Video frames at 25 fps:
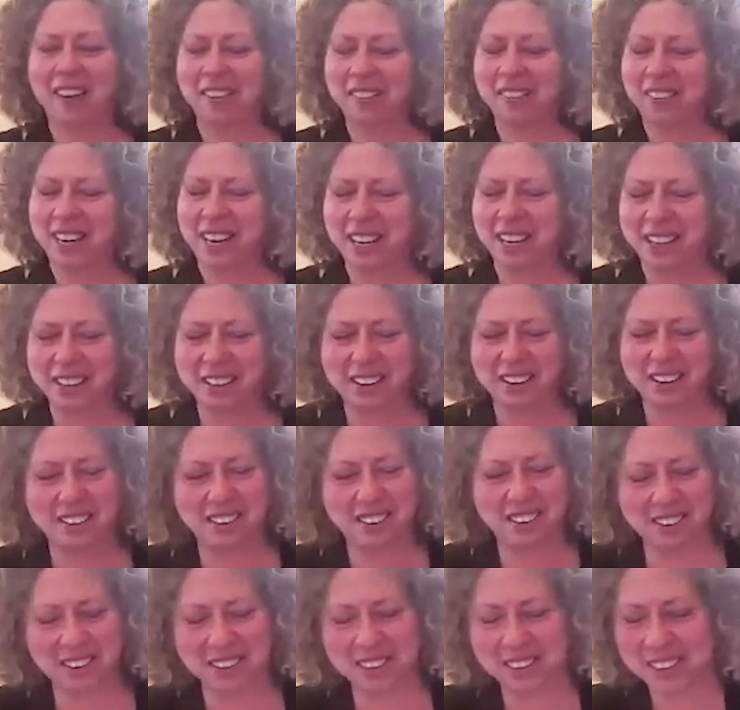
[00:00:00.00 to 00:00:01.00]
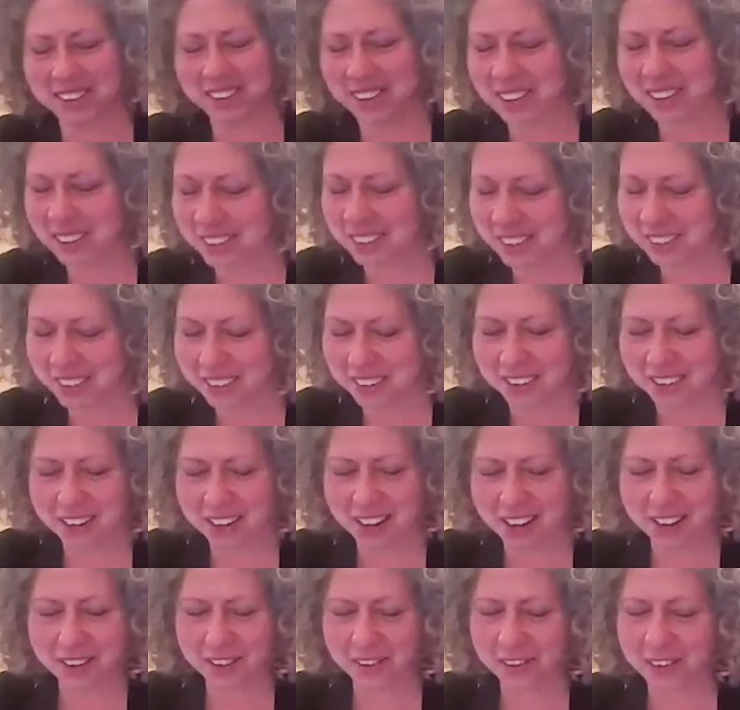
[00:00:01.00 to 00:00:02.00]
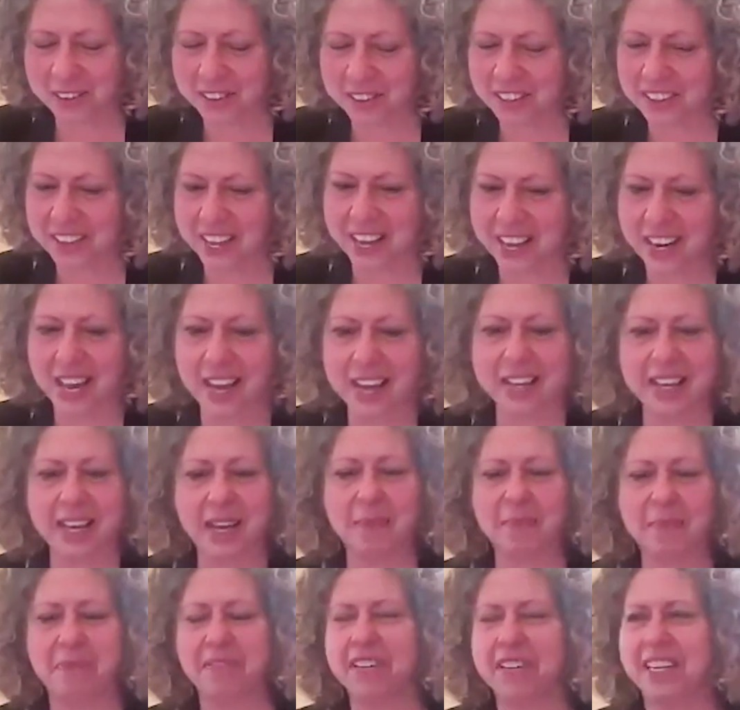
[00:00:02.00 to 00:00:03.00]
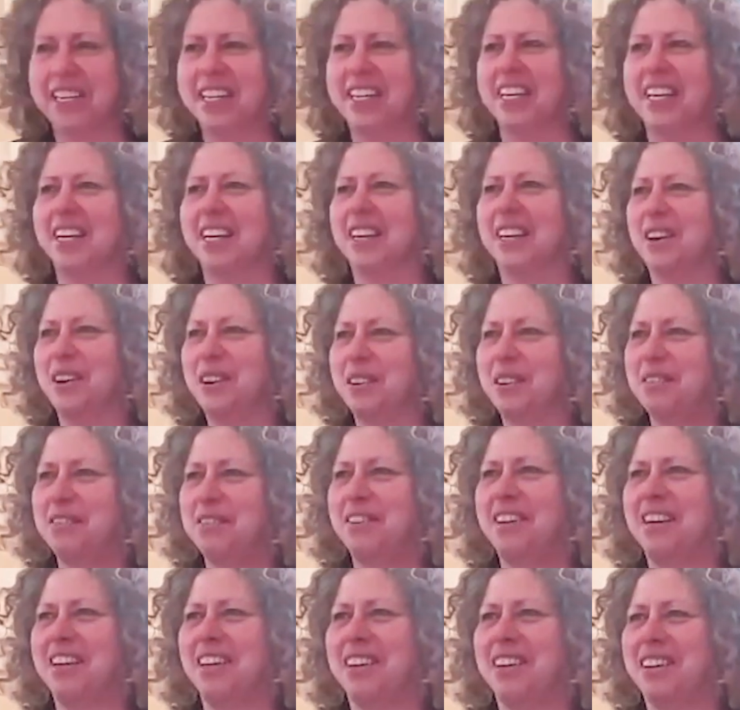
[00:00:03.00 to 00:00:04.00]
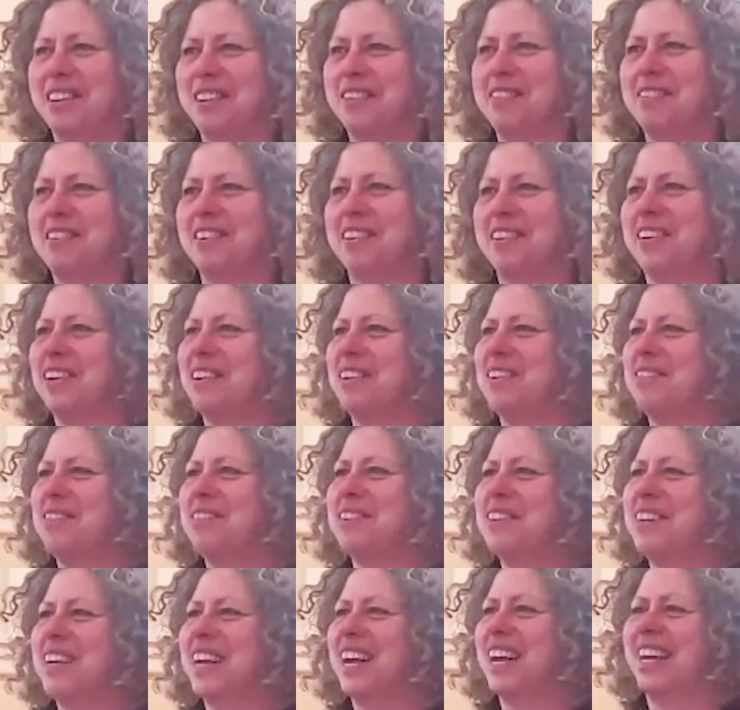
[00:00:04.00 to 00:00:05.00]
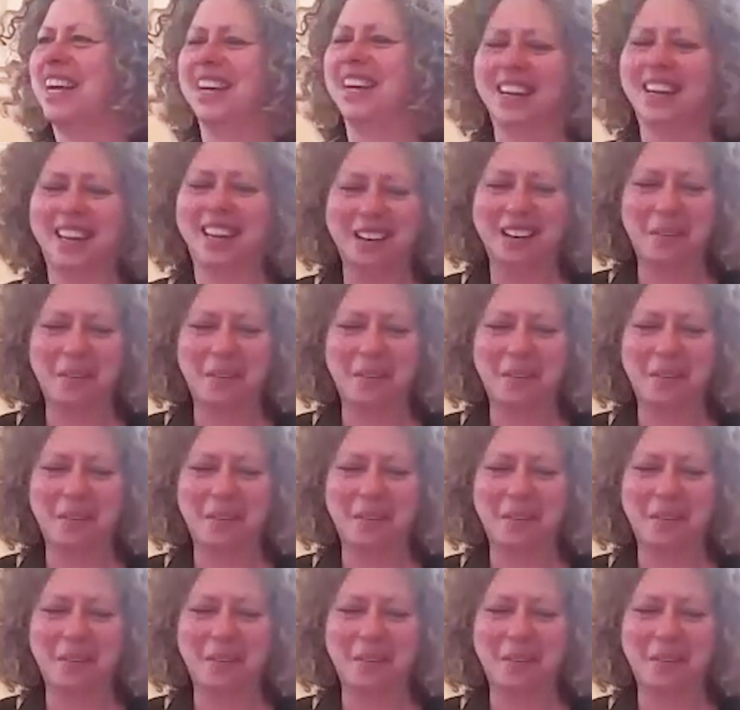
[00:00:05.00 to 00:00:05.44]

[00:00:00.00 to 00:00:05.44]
When I got hold of that, I kept reading it over and over and over again.